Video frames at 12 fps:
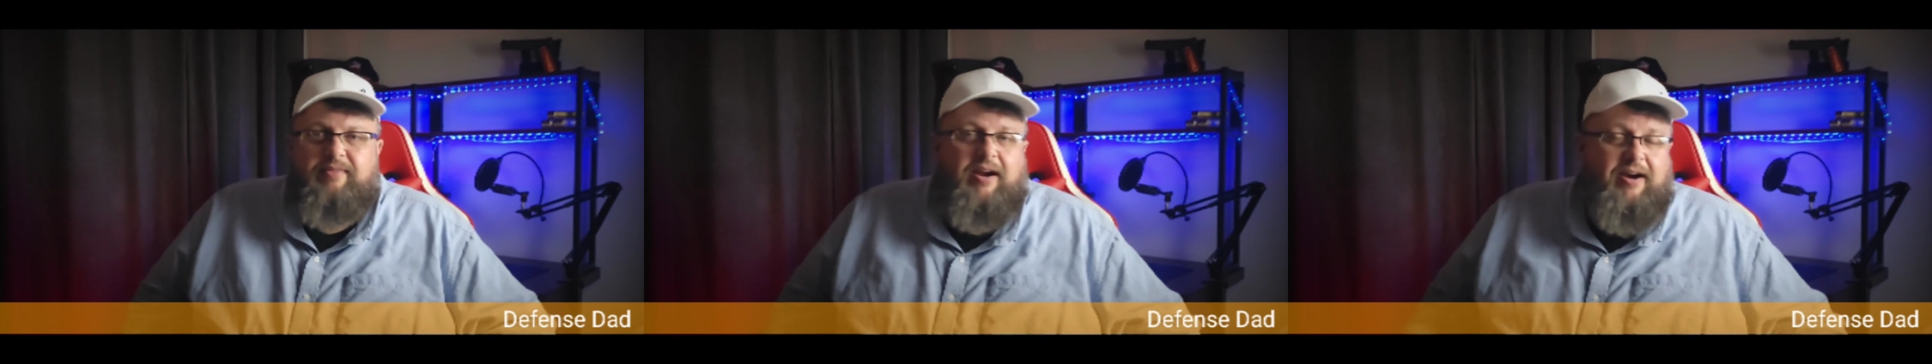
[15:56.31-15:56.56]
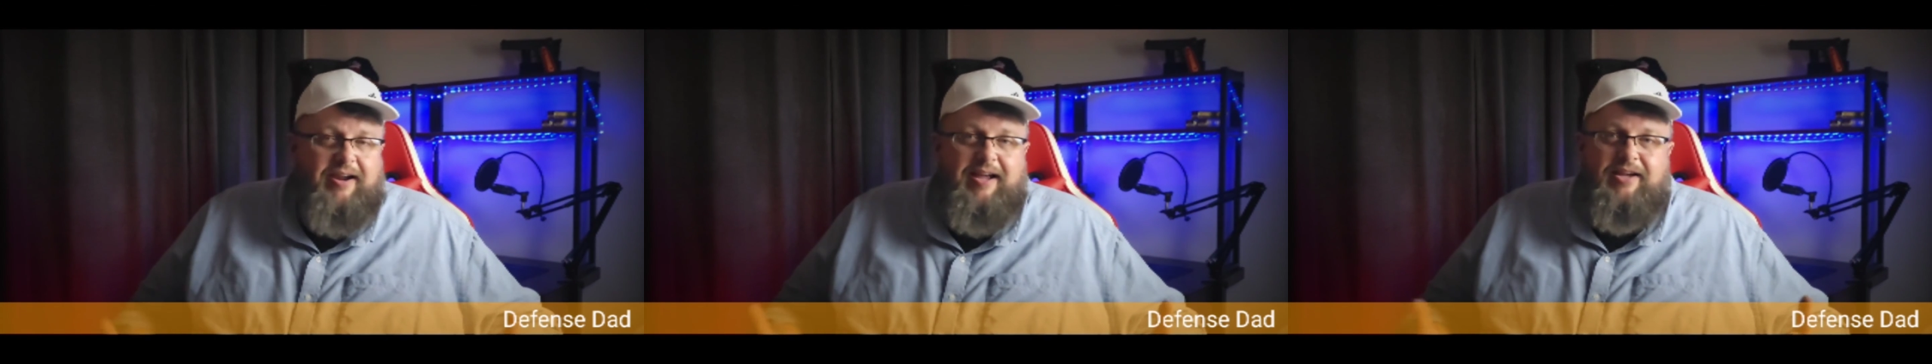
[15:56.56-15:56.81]

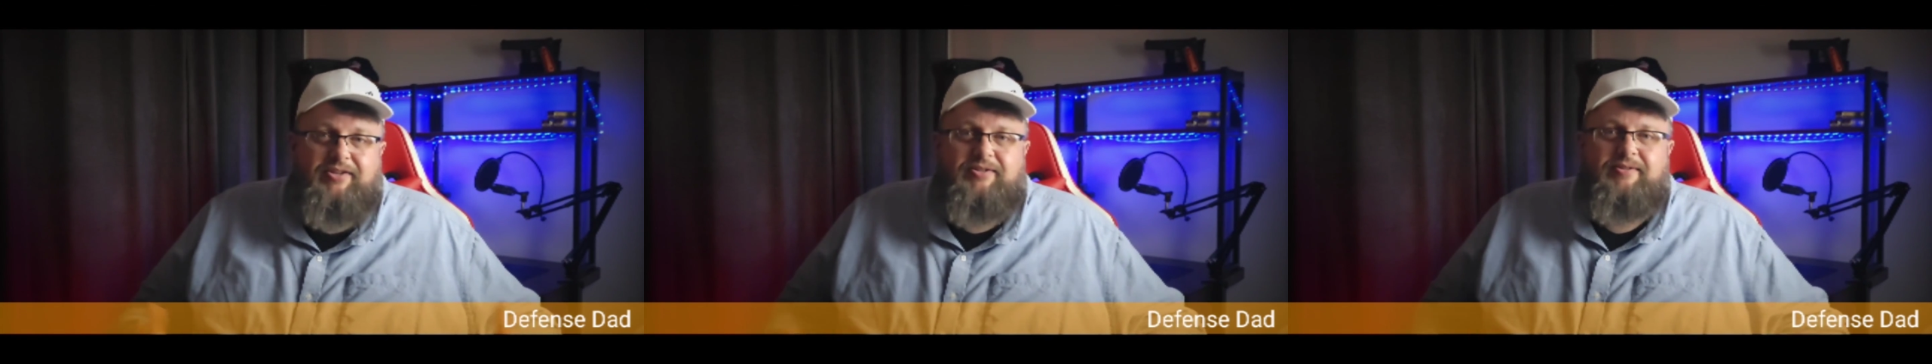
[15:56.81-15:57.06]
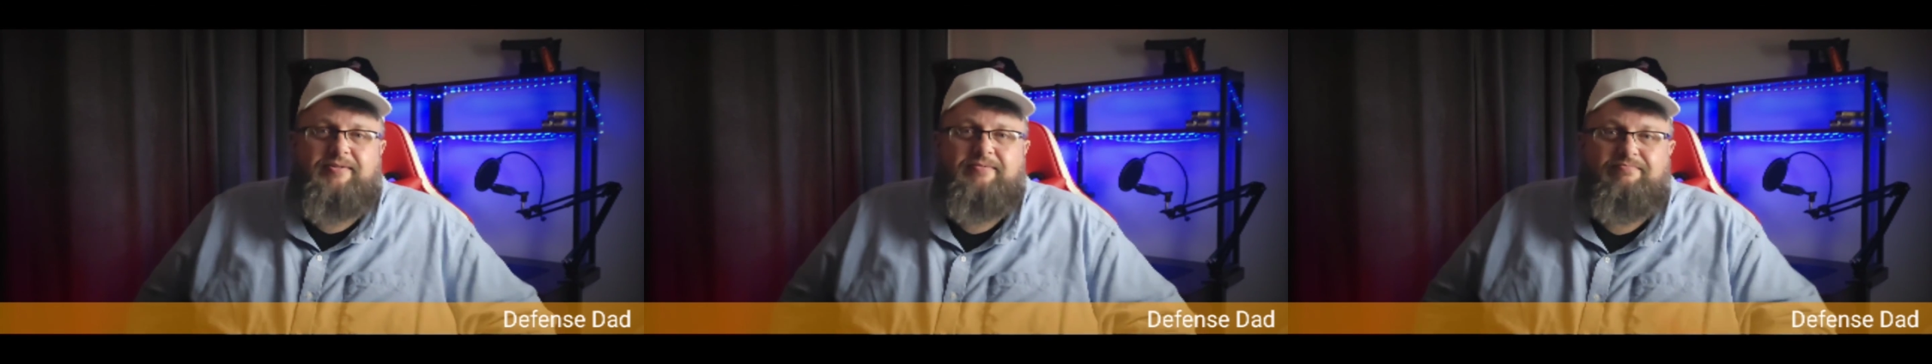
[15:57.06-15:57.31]
All right,
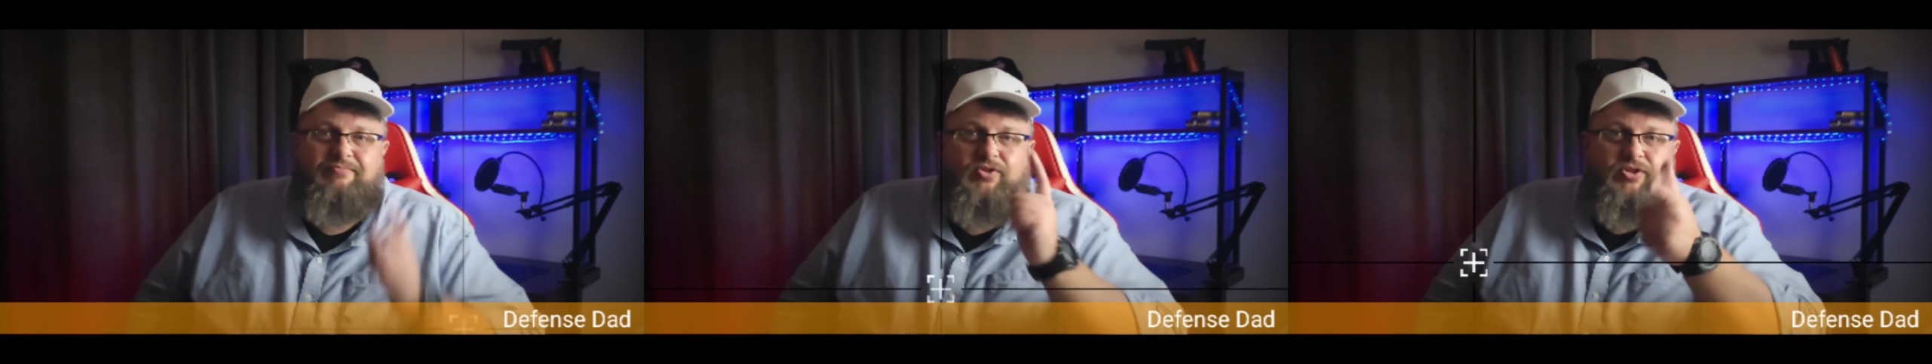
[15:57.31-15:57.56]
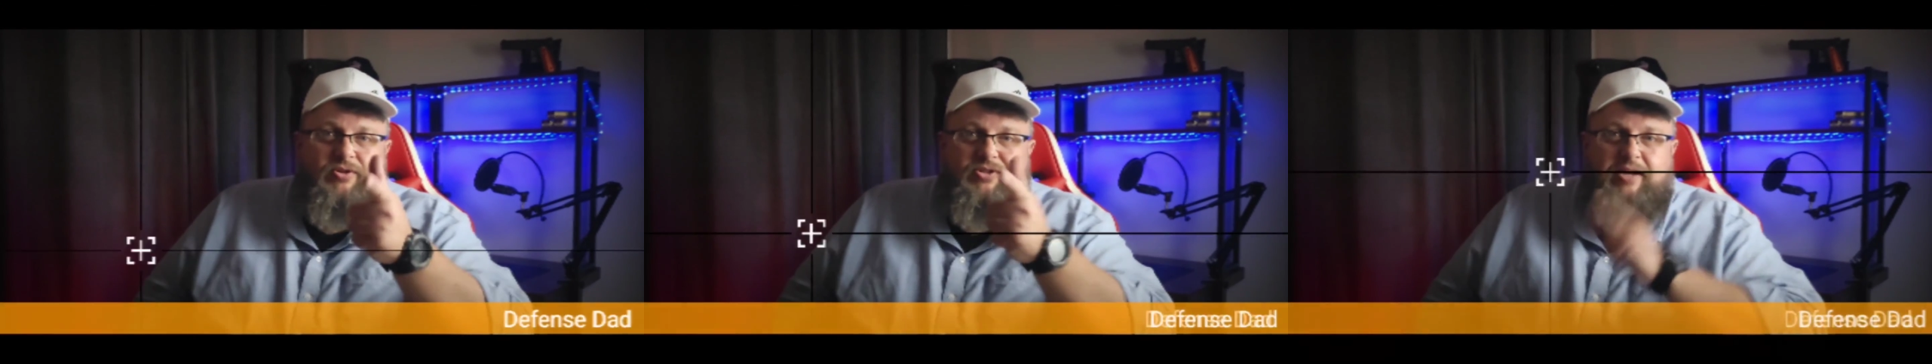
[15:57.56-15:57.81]
guys,
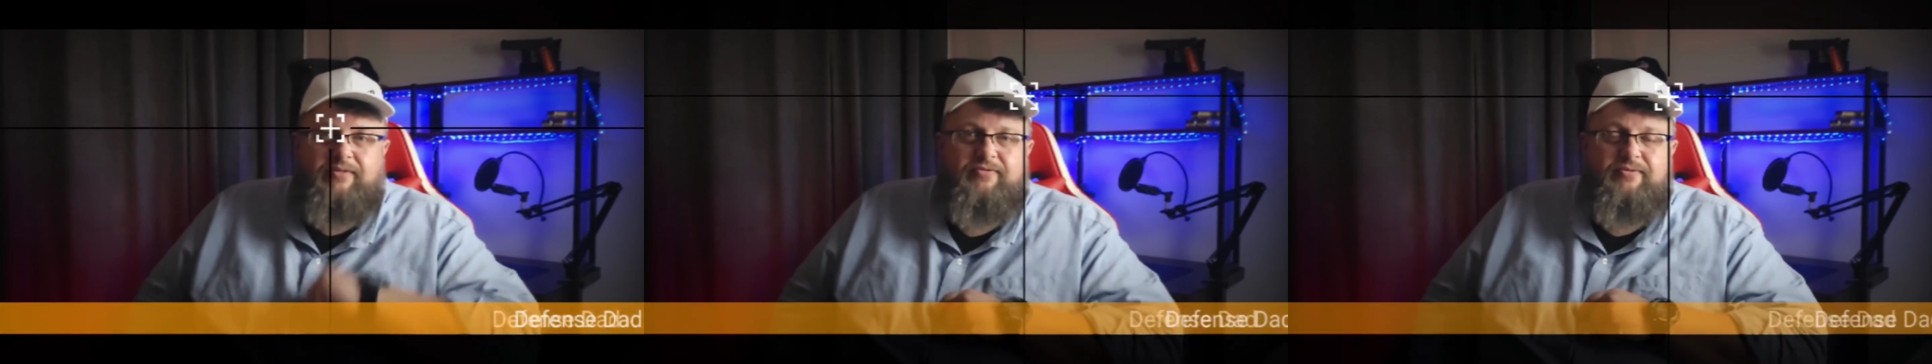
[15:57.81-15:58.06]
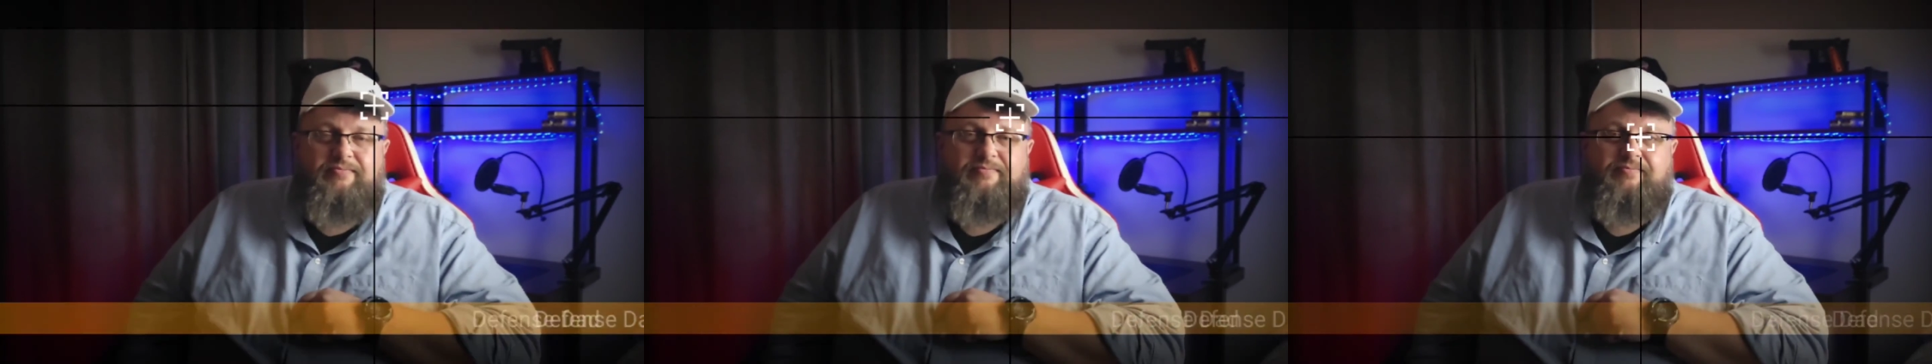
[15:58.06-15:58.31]
shoot safe.